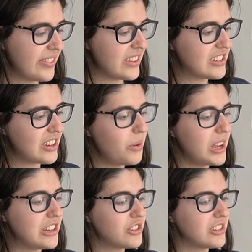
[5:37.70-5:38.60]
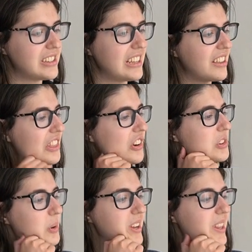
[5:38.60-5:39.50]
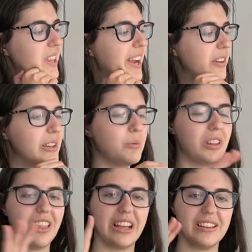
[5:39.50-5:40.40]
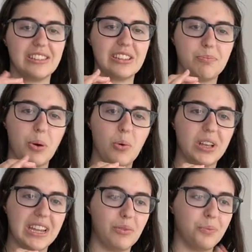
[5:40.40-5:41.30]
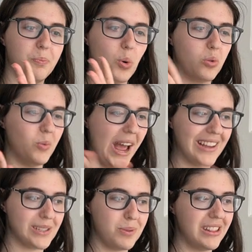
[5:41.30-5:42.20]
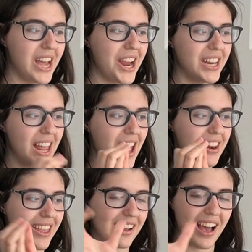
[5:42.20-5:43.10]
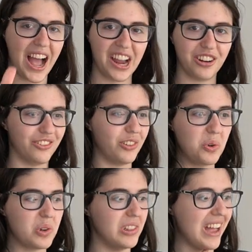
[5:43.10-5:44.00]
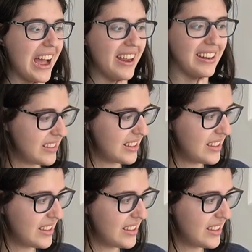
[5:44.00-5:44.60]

So interesting that they're doing a layering with like a spoken, more raspy line and like a higher vocal line.